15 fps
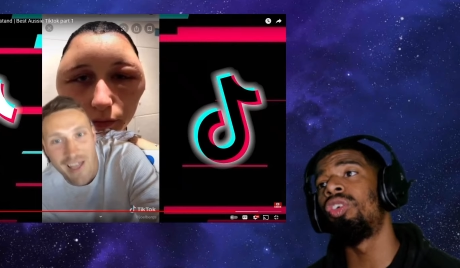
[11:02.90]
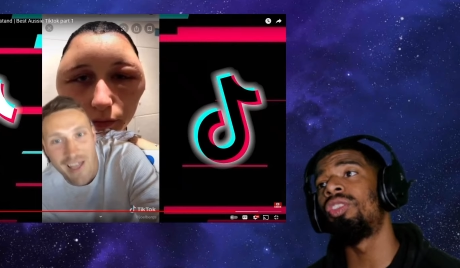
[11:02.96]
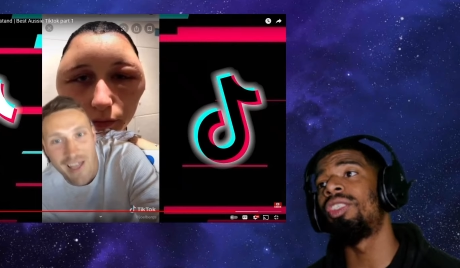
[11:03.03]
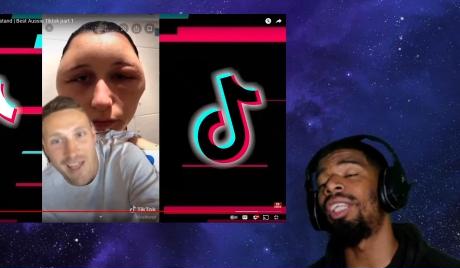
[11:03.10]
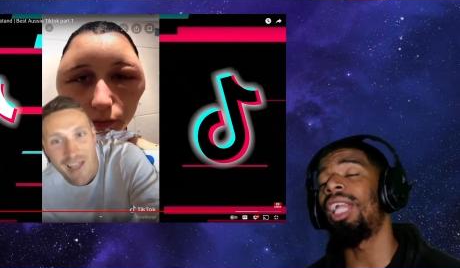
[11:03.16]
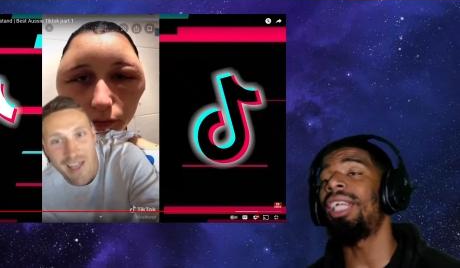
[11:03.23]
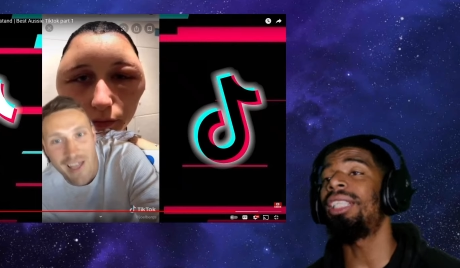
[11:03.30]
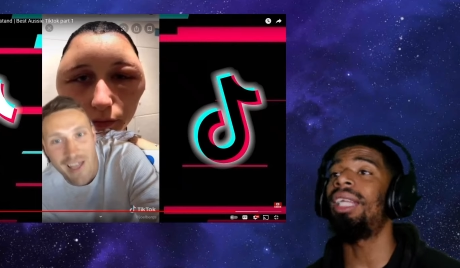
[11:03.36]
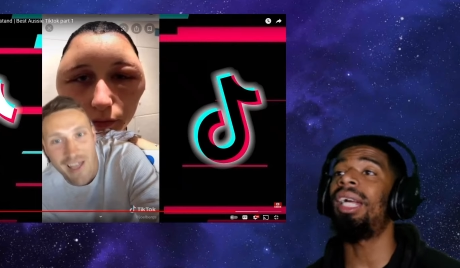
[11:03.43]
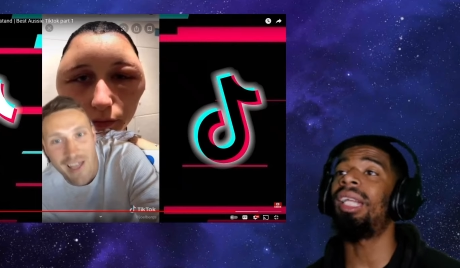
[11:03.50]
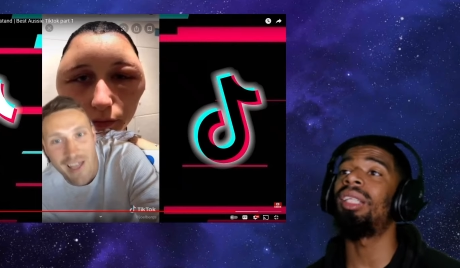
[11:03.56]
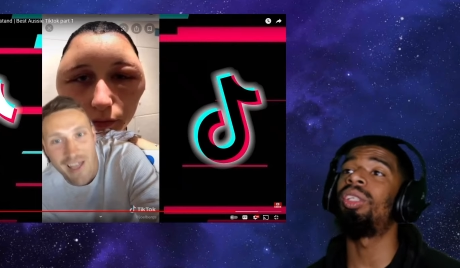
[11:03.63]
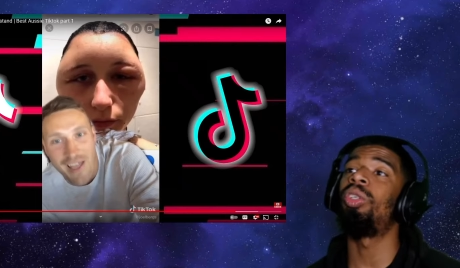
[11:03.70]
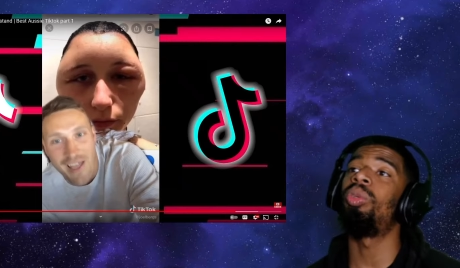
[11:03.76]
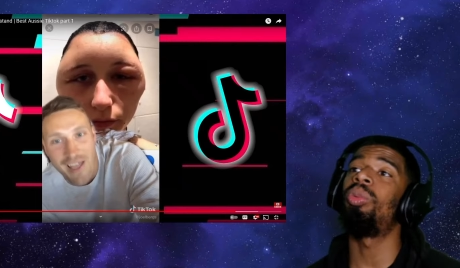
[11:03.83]
Speaker 1: That's not a
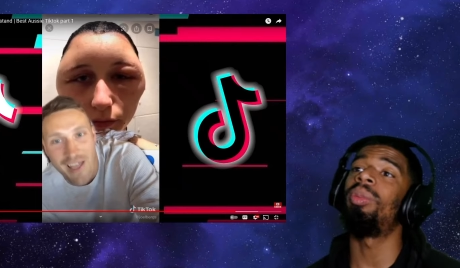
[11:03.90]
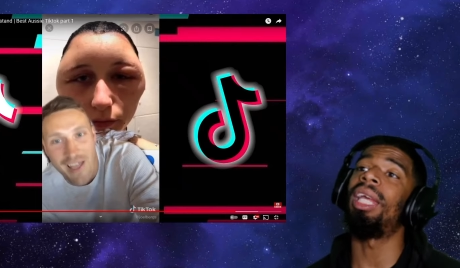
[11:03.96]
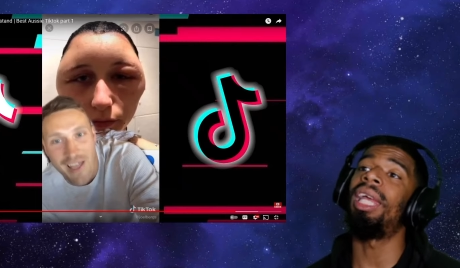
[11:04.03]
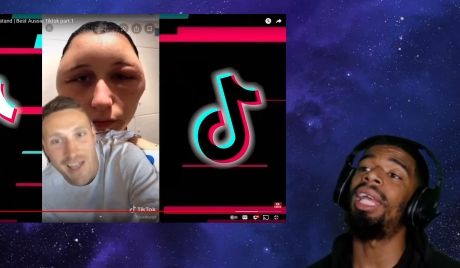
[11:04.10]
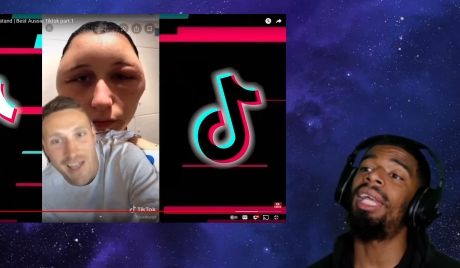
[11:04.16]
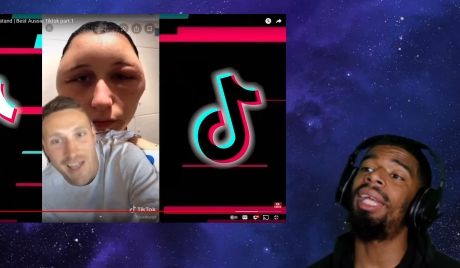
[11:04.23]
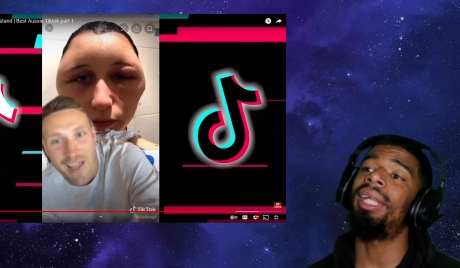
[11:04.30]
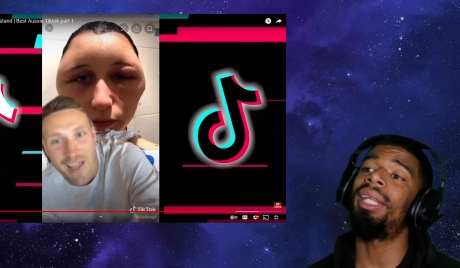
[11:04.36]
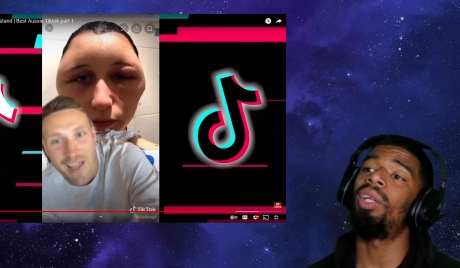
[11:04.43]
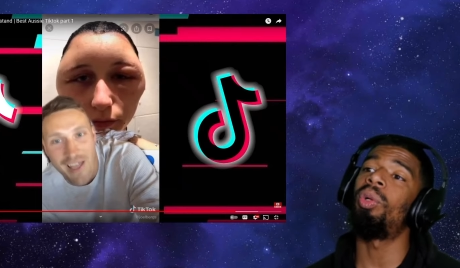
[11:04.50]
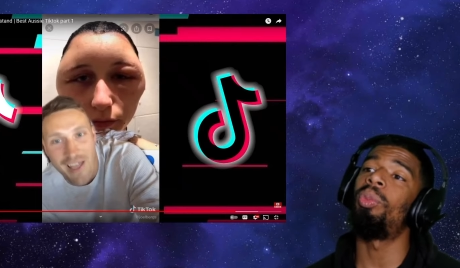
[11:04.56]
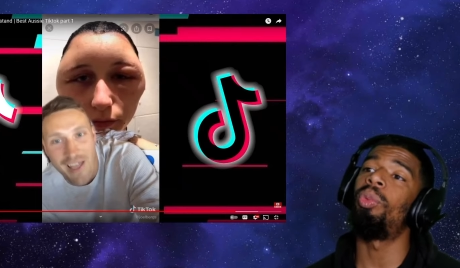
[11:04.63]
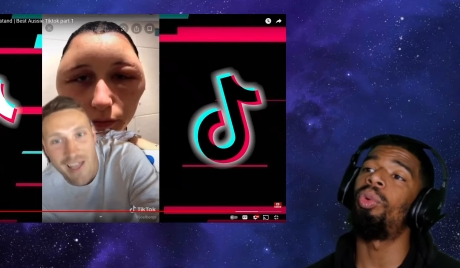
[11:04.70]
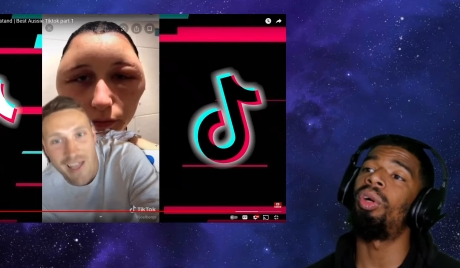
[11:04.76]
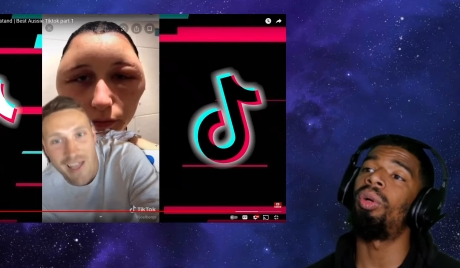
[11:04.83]
human head no
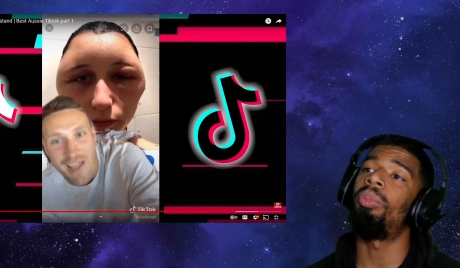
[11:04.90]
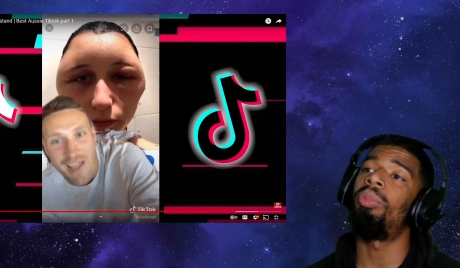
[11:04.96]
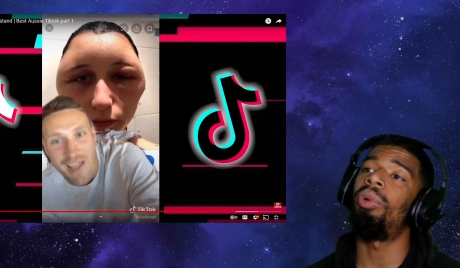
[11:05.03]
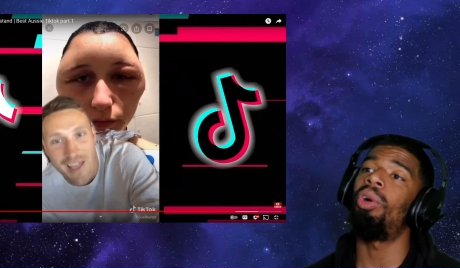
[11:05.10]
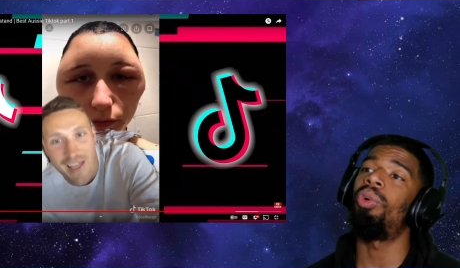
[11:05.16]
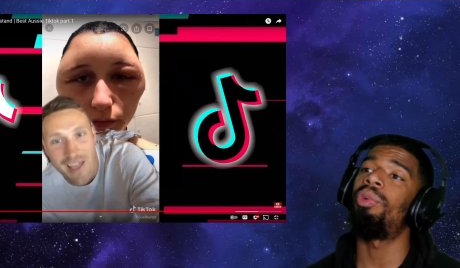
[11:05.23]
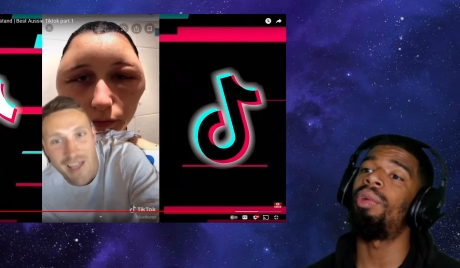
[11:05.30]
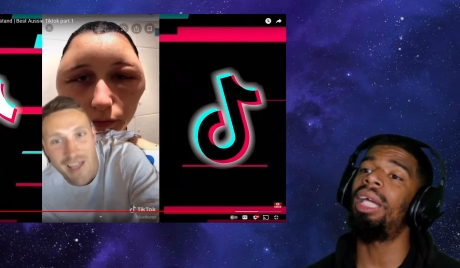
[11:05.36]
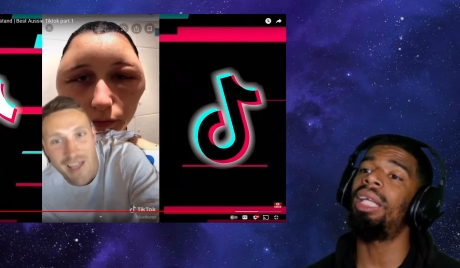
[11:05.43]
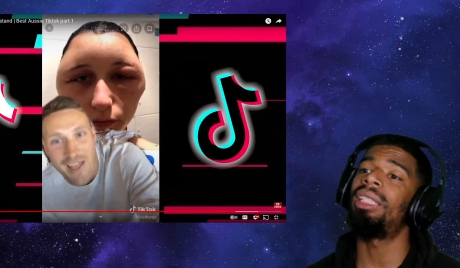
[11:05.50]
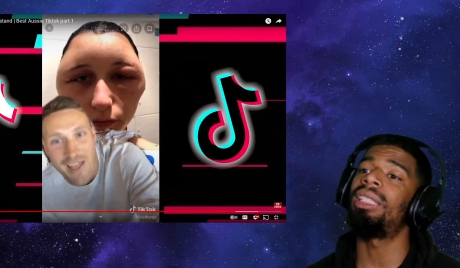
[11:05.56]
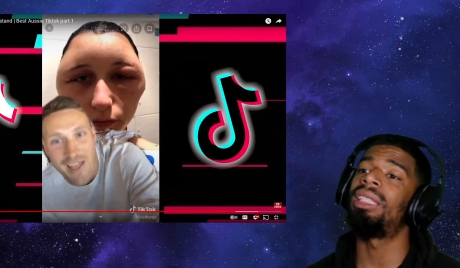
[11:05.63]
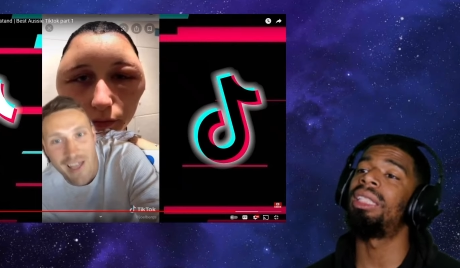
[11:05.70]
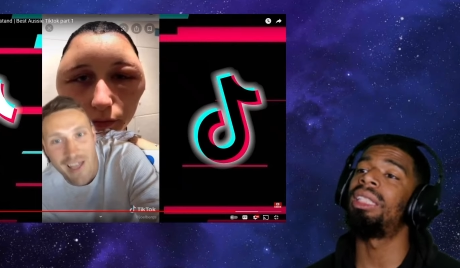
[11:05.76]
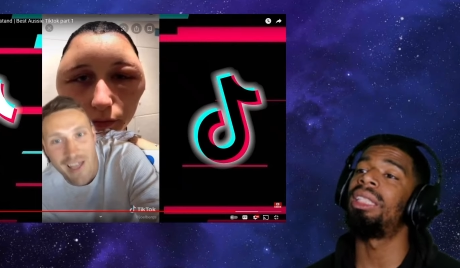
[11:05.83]
more, bro.
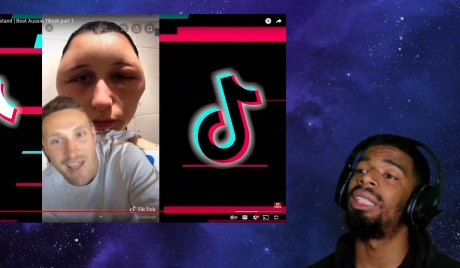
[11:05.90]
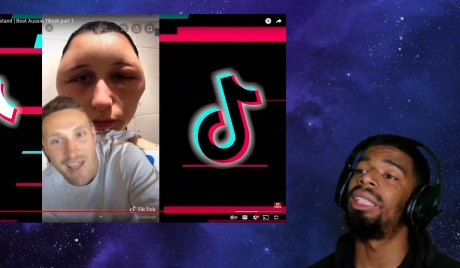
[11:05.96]
That's.